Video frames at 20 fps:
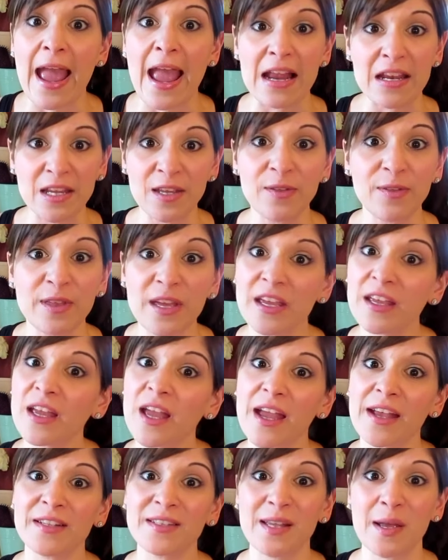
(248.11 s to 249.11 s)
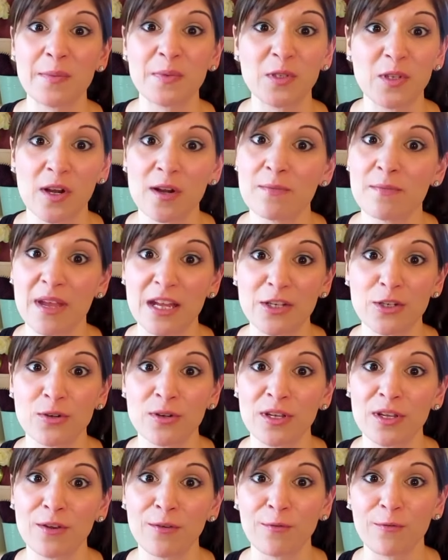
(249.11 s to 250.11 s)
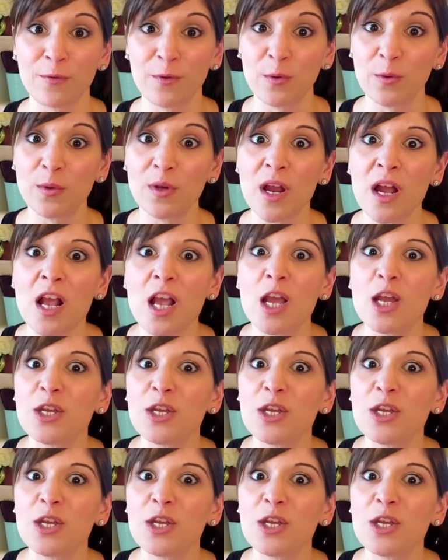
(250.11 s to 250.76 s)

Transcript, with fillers: anything except start measuring your food,